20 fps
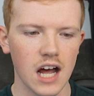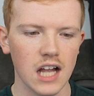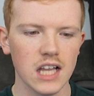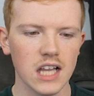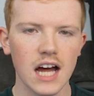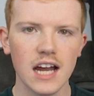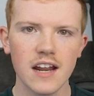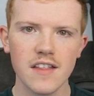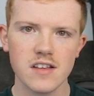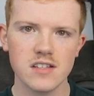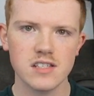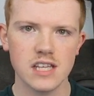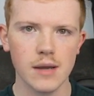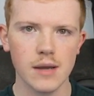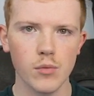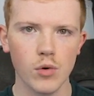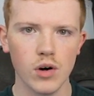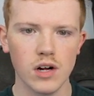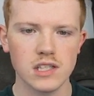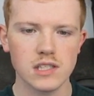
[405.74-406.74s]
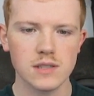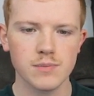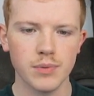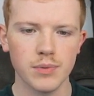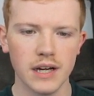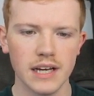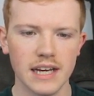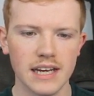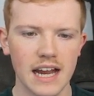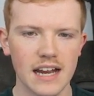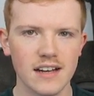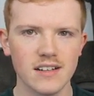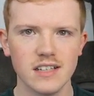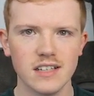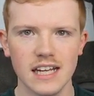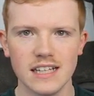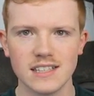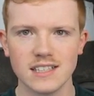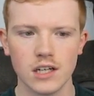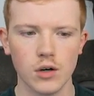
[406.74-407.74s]
a lot of the same ones, but
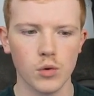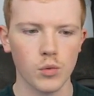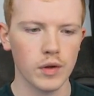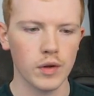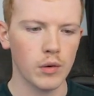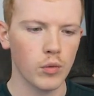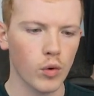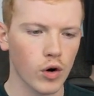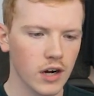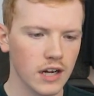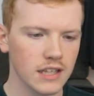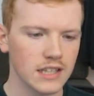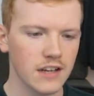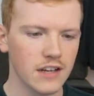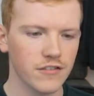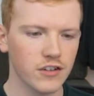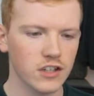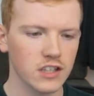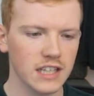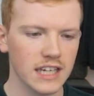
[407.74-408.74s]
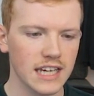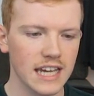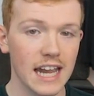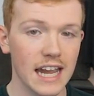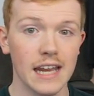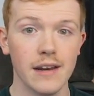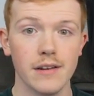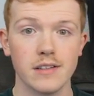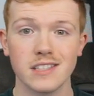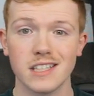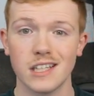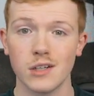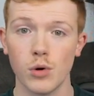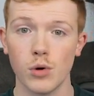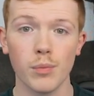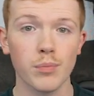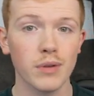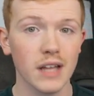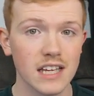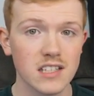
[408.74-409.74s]
it's gonna reword it differently, it's gonna
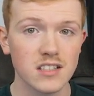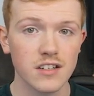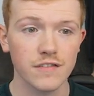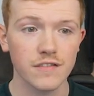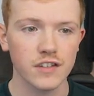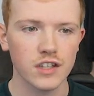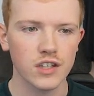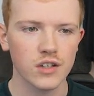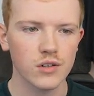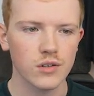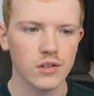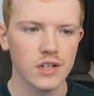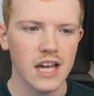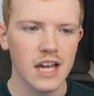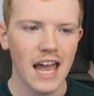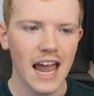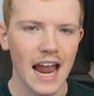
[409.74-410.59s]
replace a few.